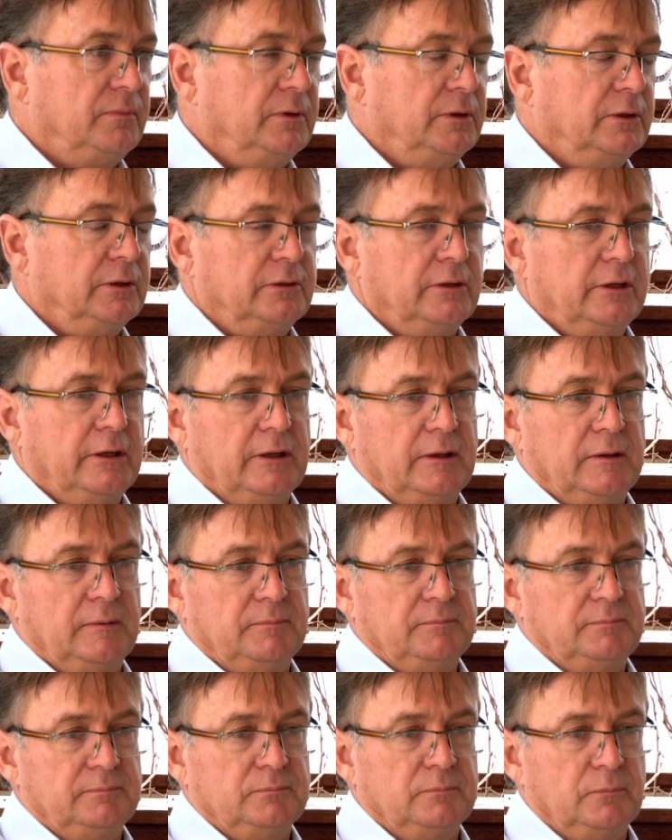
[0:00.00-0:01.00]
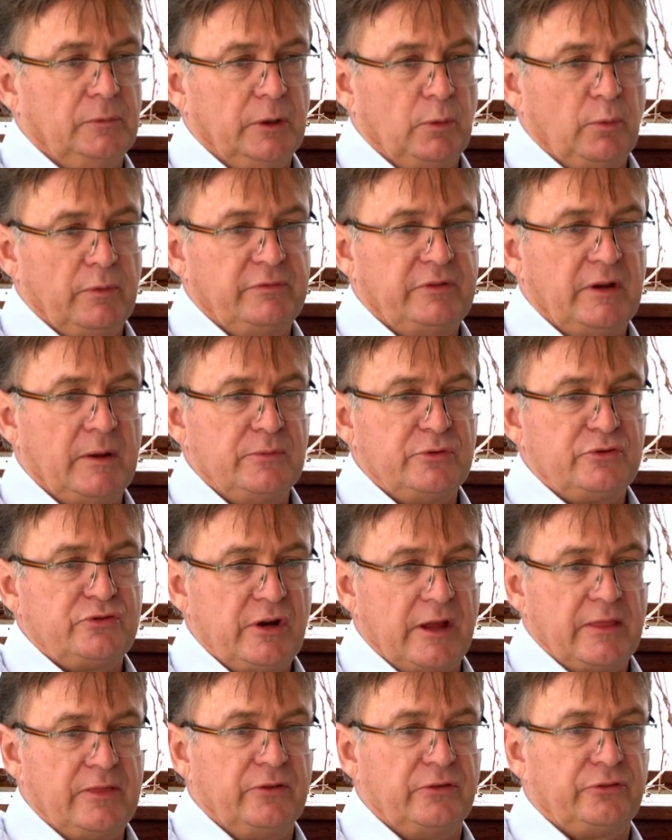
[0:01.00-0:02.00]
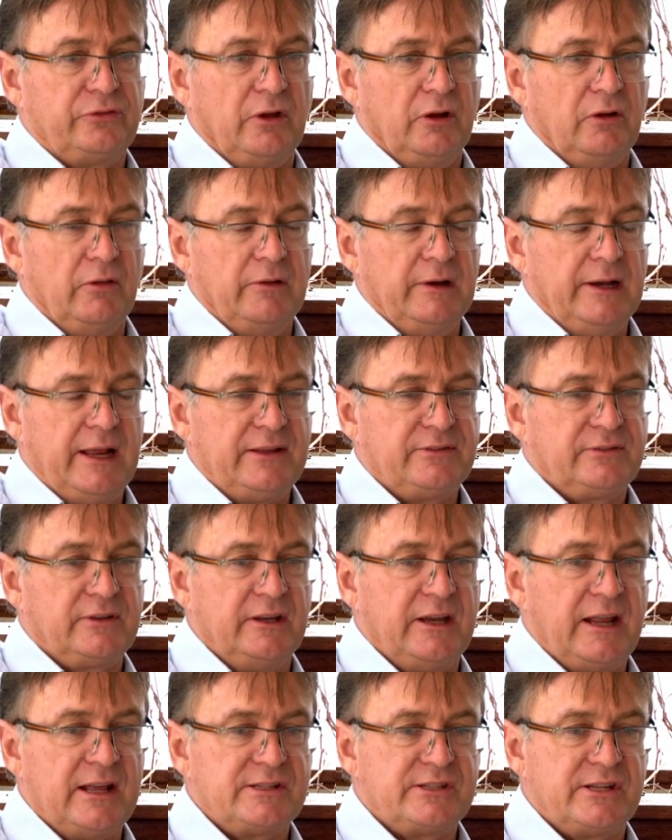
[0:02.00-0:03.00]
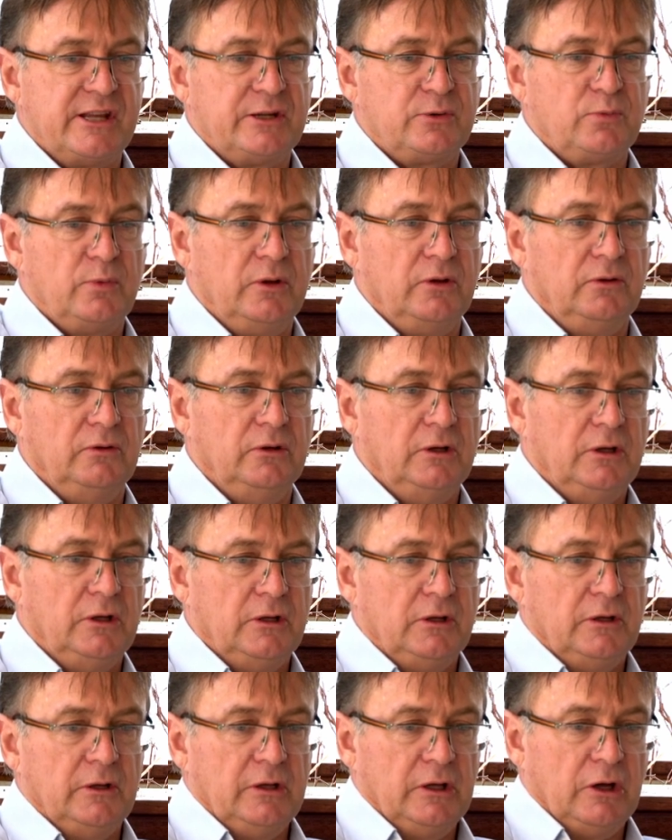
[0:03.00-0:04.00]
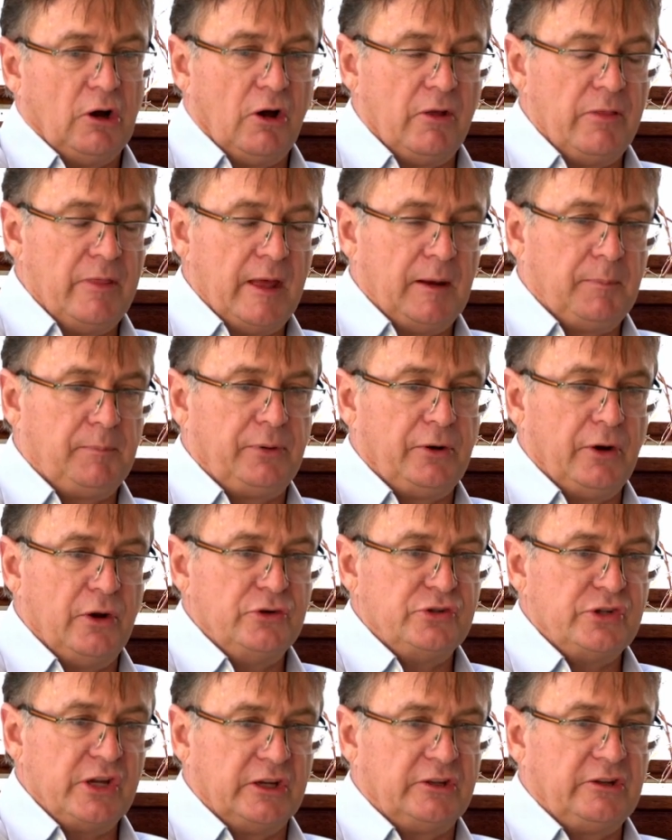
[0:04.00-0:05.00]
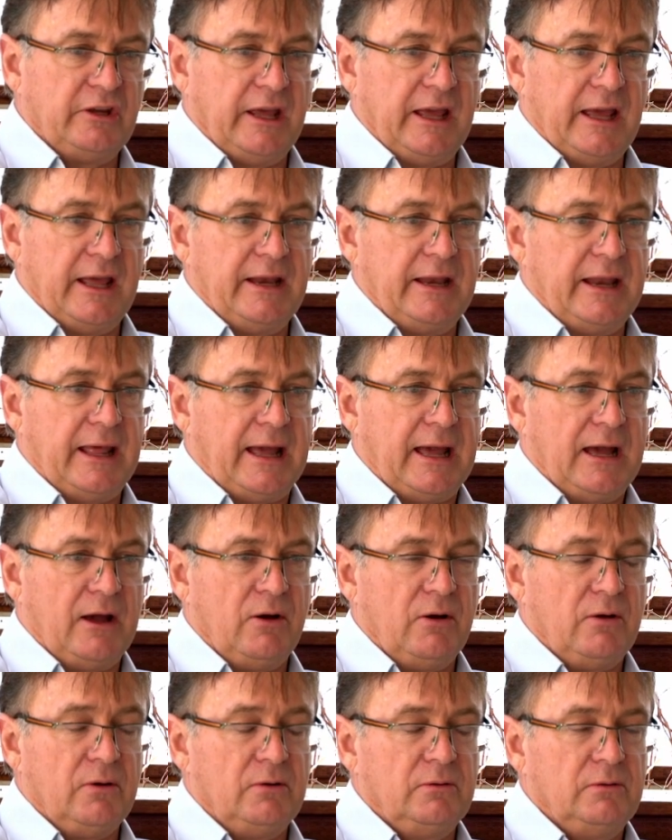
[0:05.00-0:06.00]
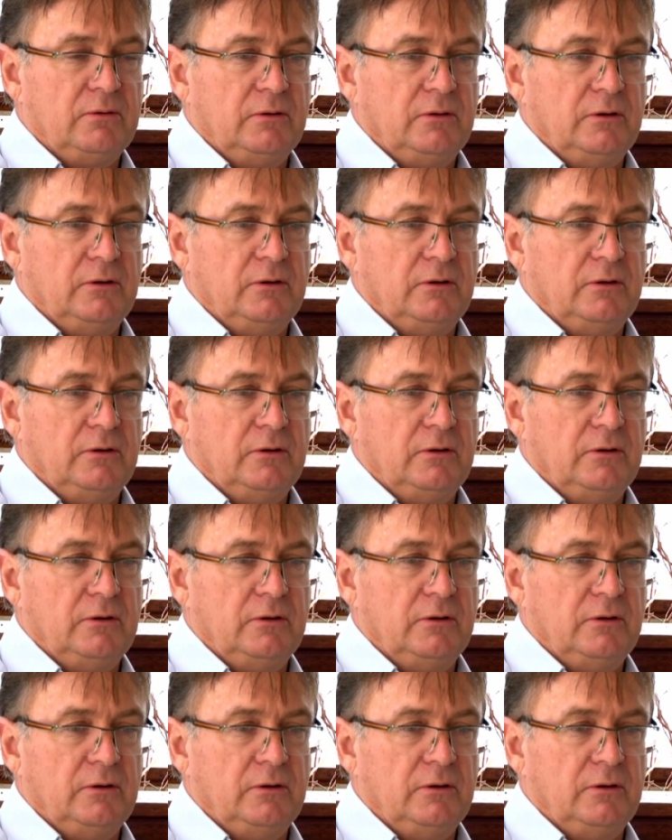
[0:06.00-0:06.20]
And, you know, we've demonstrated the sale of the Alaskan asset, we're on that project, and our